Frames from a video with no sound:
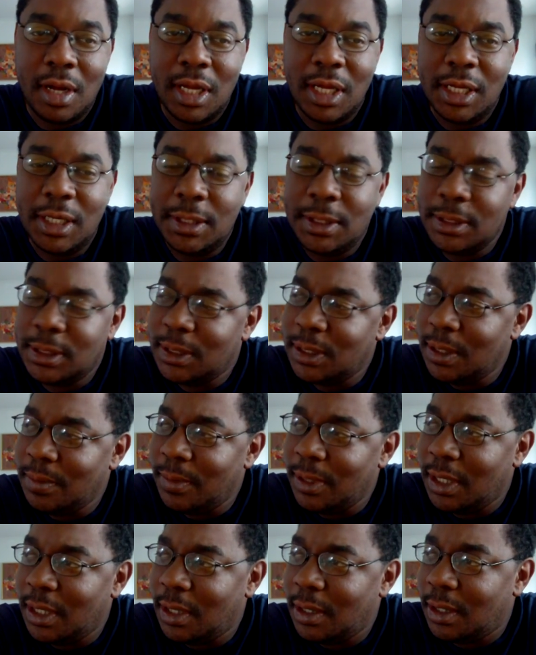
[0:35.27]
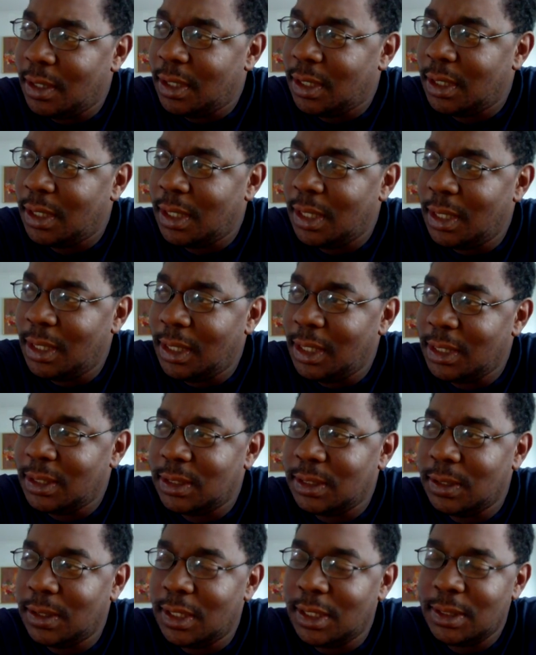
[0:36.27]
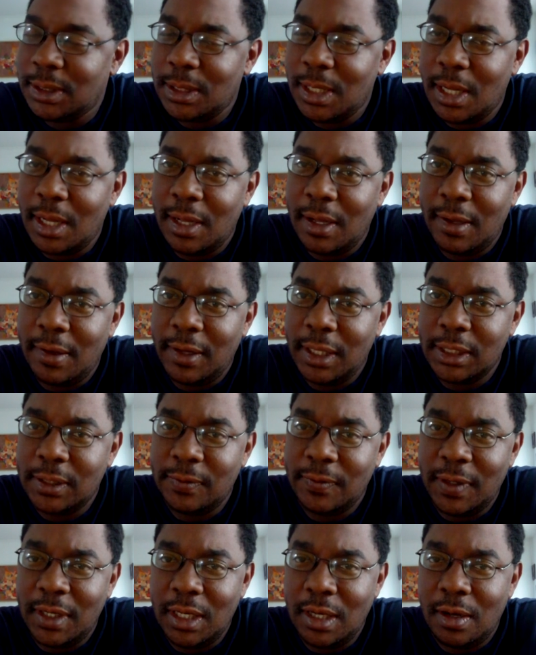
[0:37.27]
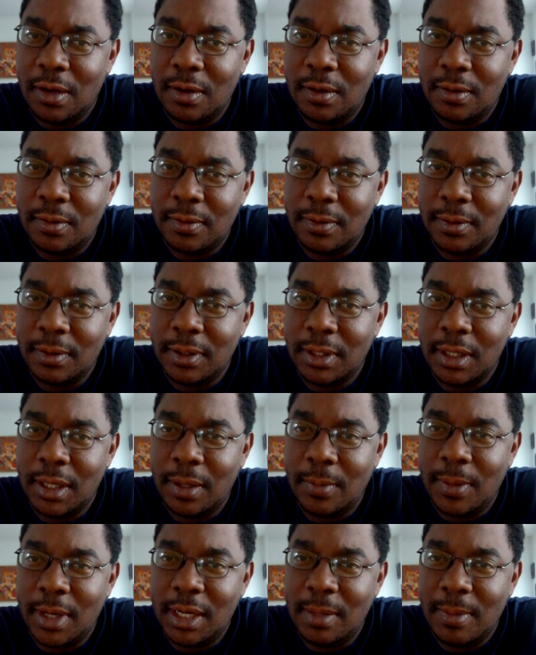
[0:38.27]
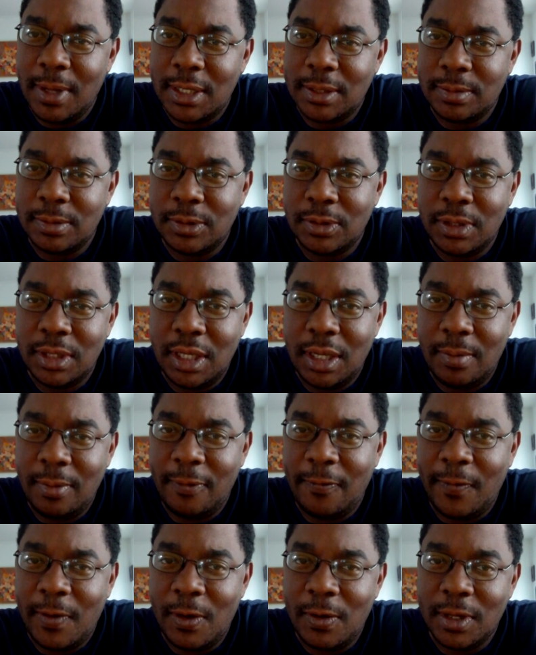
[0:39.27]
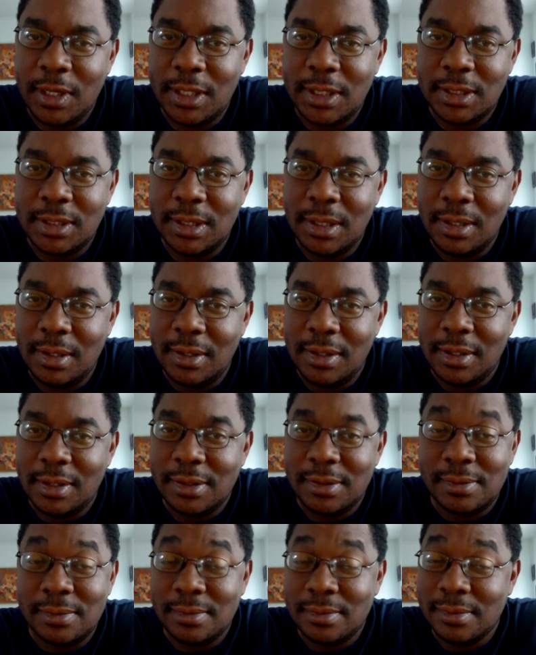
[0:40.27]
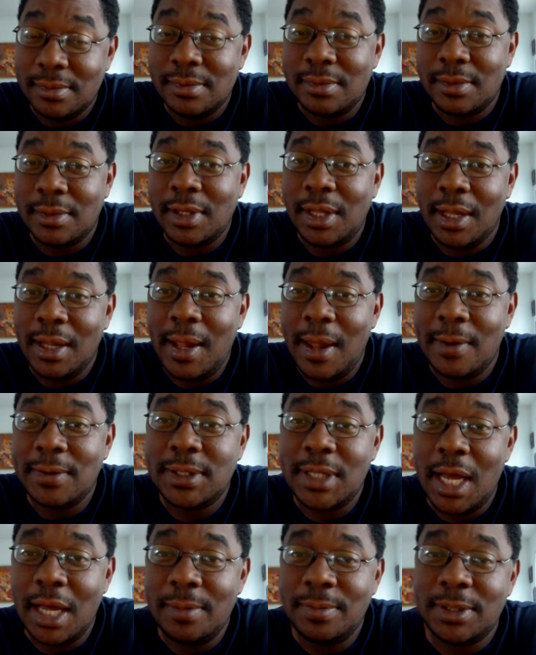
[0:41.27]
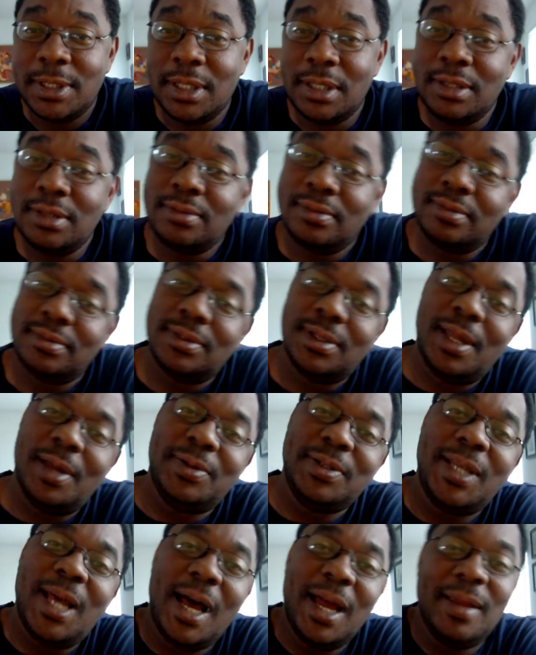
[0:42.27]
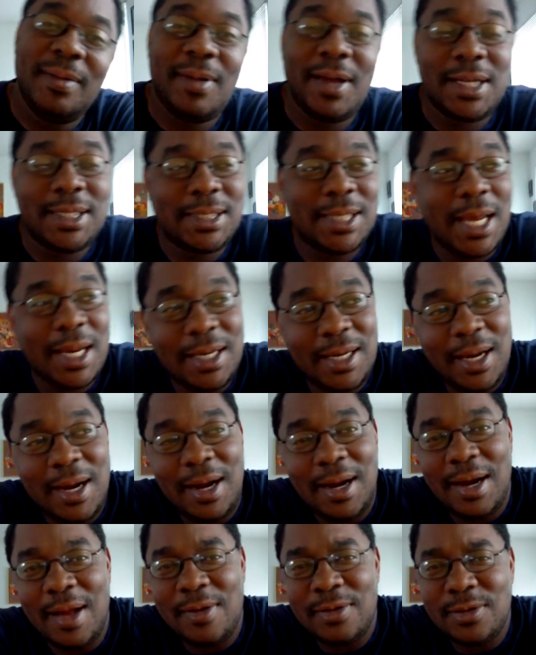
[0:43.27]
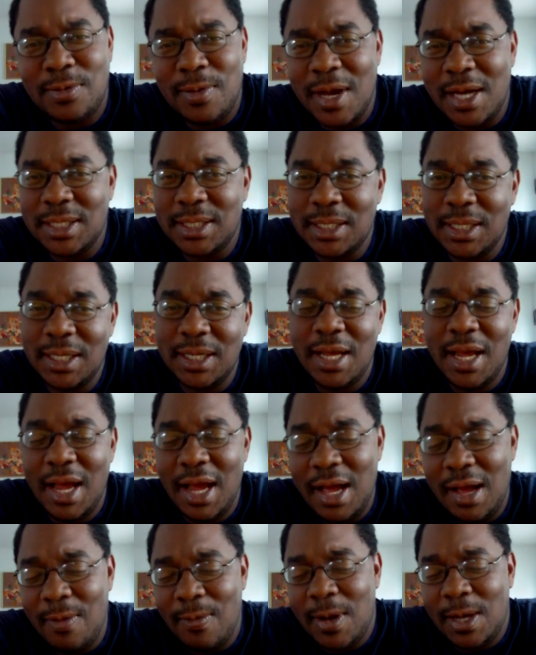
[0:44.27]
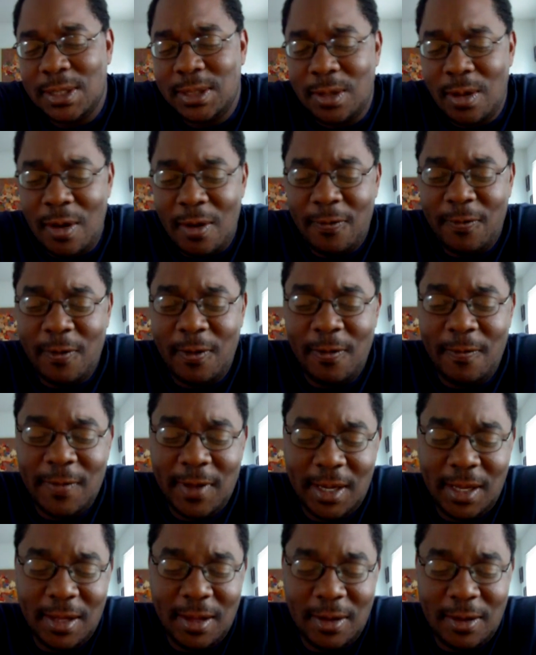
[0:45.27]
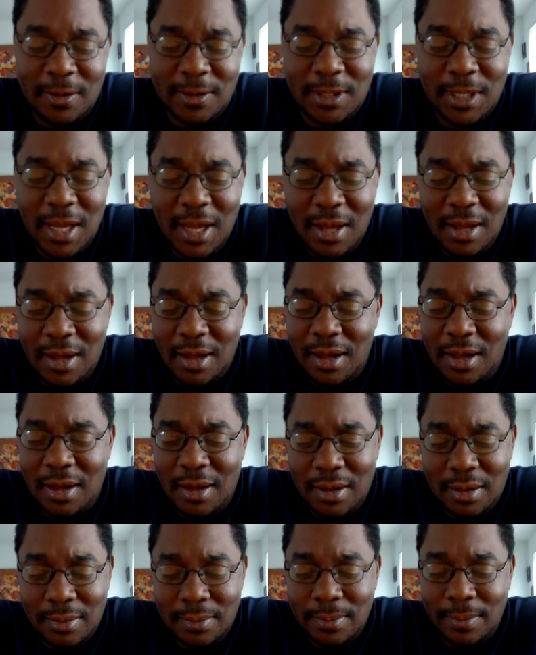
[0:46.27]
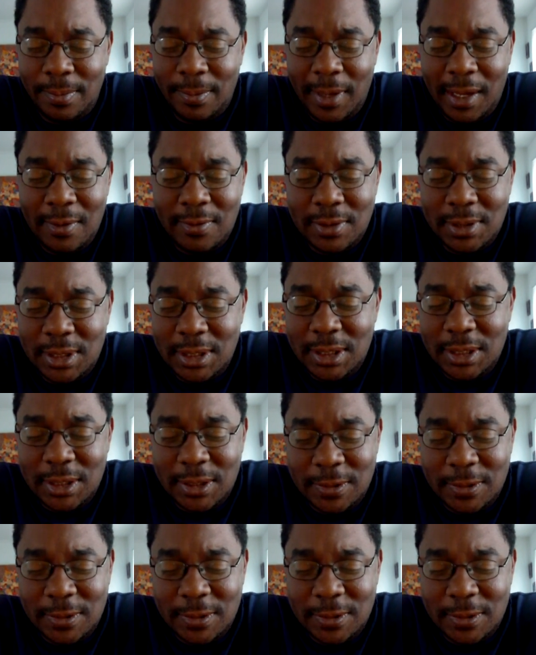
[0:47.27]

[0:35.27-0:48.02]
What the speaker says: he sent me a link to his video with a money match between him and Phocus. That was hype, son. That was hype. I sat there and I was watching it. I watched all four videos. It was